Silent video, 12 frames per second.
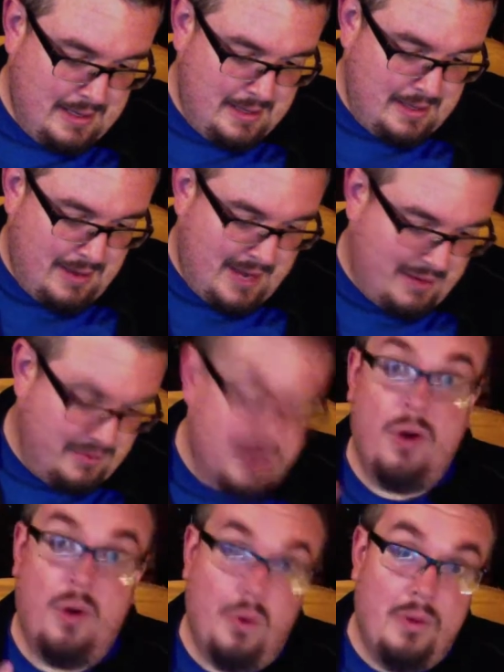Now, I don't know a
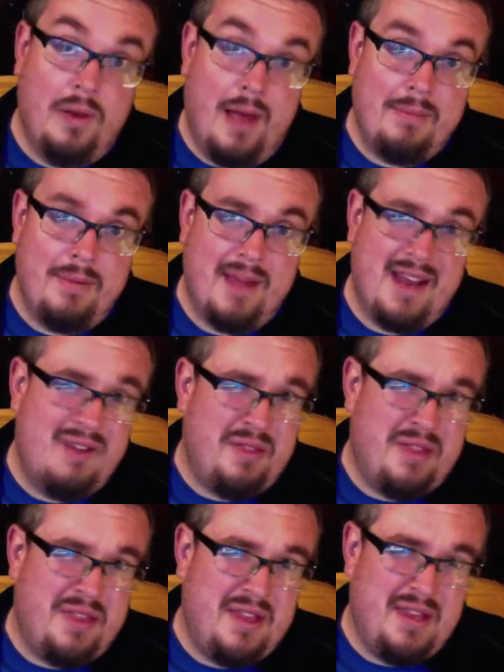whole lot, but
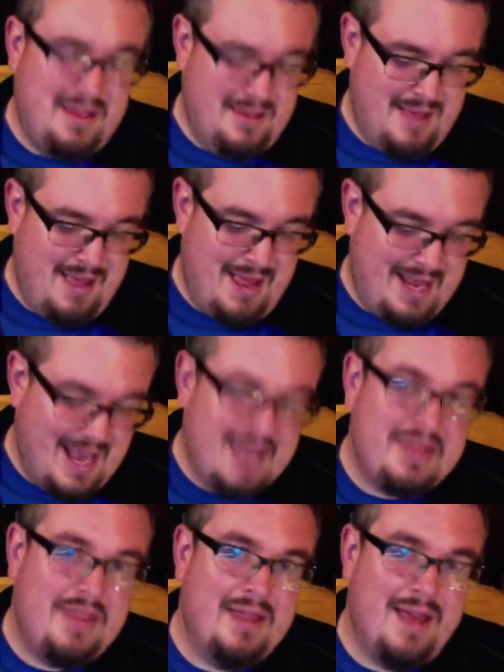I can't
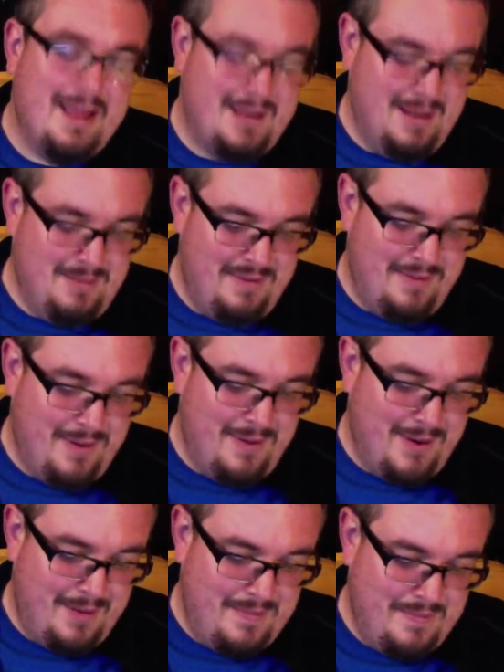think that can be
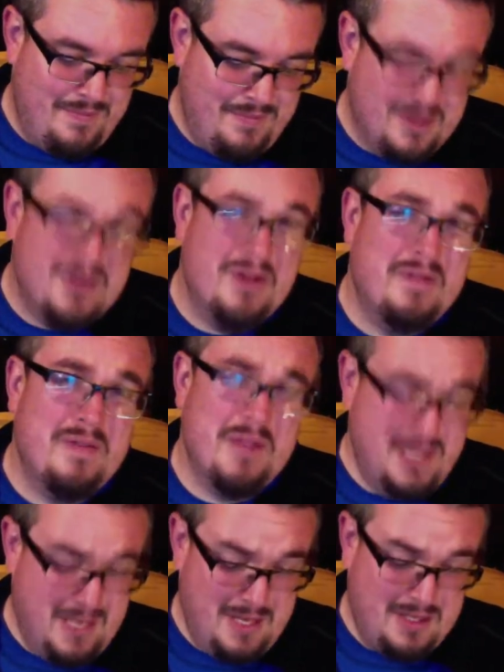very good for the
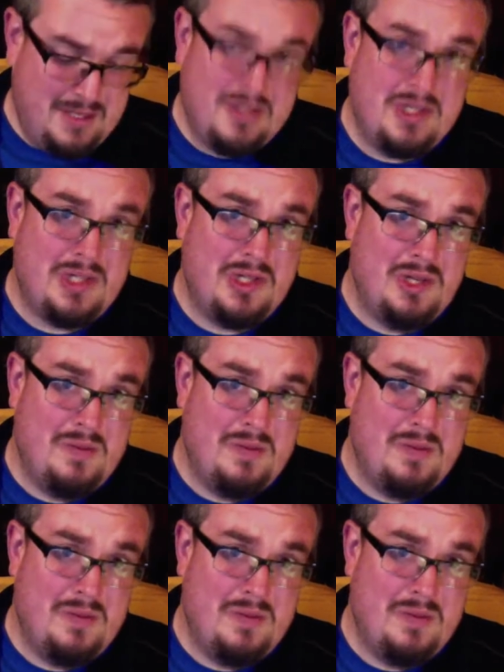discs.